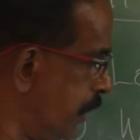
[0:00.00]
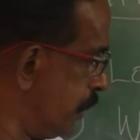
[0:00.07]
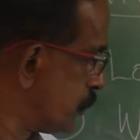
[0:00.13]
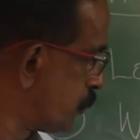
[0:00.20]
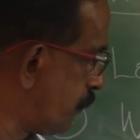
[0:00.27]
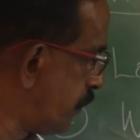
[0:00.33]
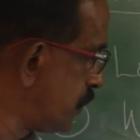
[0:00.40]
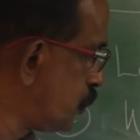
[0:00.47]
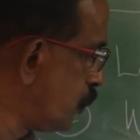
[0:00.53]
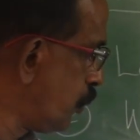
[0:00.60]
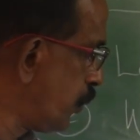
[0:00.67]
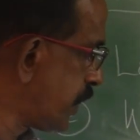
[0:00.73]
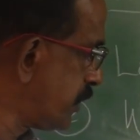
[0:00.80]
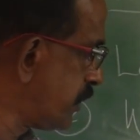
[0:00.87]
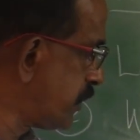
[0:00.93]
So, once you
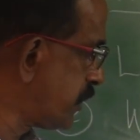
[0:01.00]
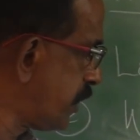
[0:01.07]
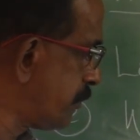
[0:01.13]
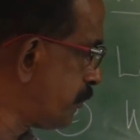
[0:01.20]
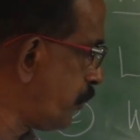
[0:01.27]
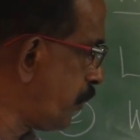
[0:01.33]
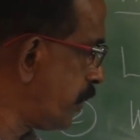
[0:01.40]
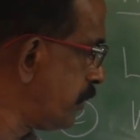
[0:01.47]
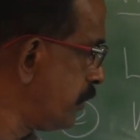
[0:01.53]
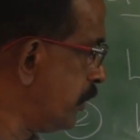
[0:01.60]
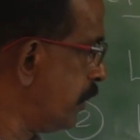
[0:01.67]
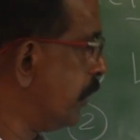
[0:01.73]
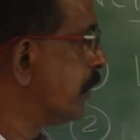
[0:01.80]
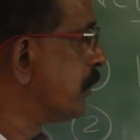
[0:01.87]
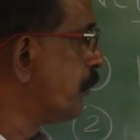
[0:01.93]
locate the third point,
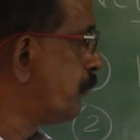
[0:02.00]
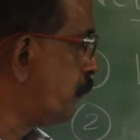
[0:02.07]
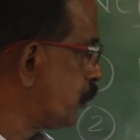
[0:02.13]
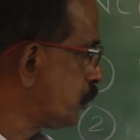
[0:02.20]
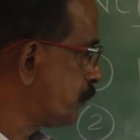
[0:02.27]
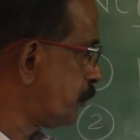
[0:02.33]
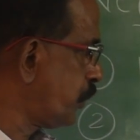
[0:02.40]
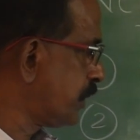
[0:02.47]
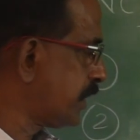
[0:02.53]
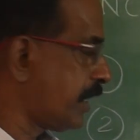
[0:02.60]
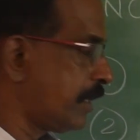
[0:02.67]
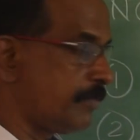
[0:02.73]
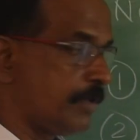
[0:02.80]
the fourth point can